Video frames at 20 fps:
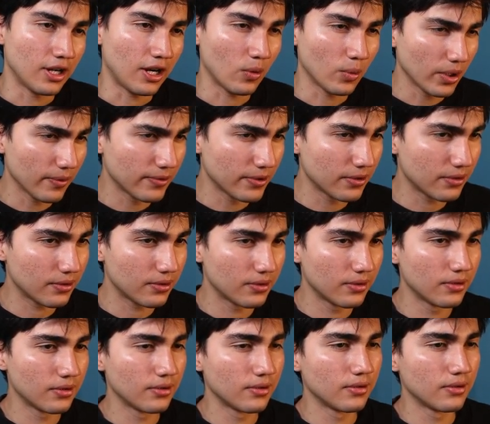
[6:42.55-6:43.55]
However,
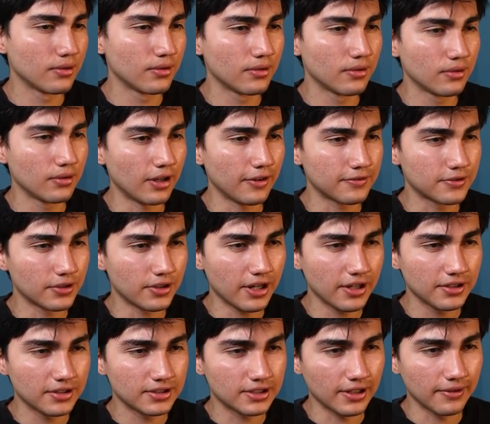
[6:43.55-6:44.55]
after
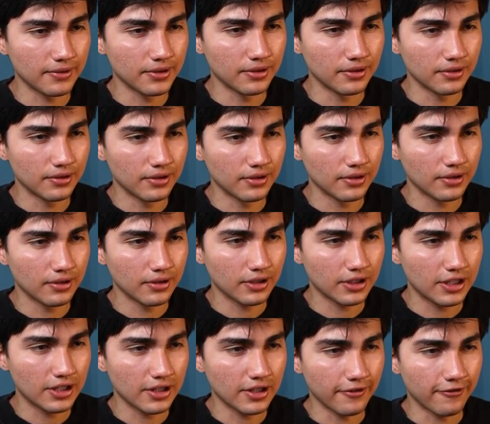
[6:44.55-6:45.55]
97,
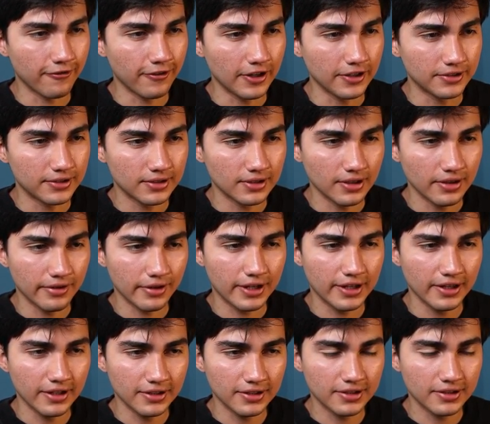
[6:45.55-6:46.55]
king f8, the
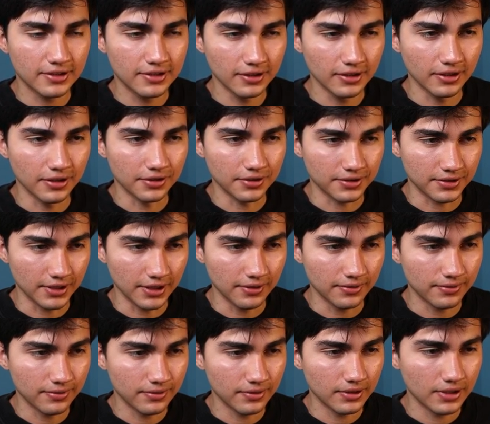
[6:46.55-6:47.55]
king is still
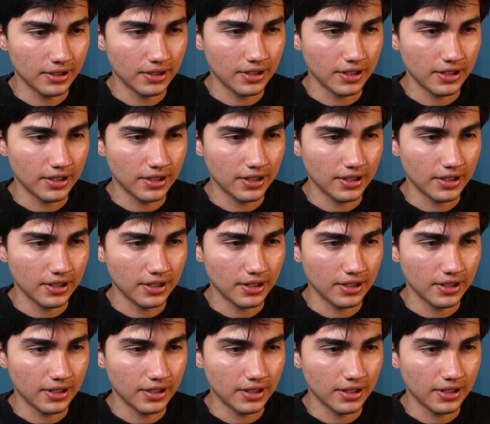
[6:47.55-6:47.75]
unsafe.